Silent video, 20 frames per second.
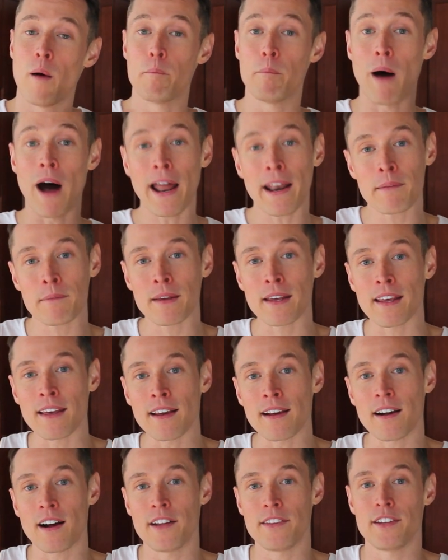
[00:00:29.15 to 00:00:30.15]

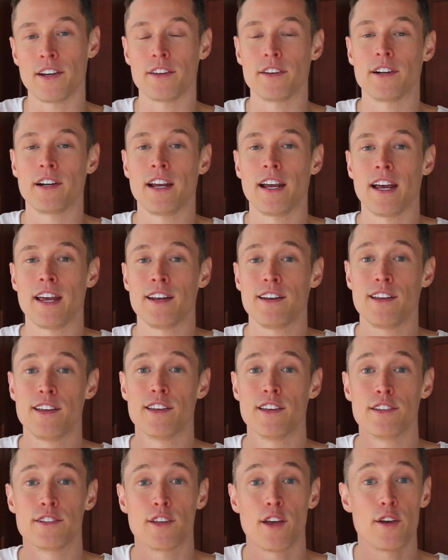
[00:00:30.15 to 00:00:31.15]
Bottoming, on the other hand,
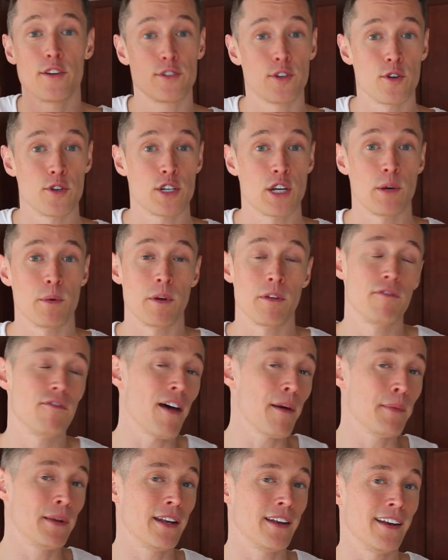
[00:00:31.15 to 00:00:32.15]
is associated with
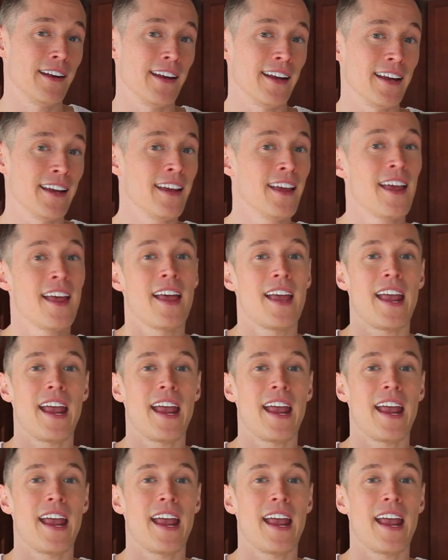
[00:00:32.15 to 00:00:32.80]
femininity,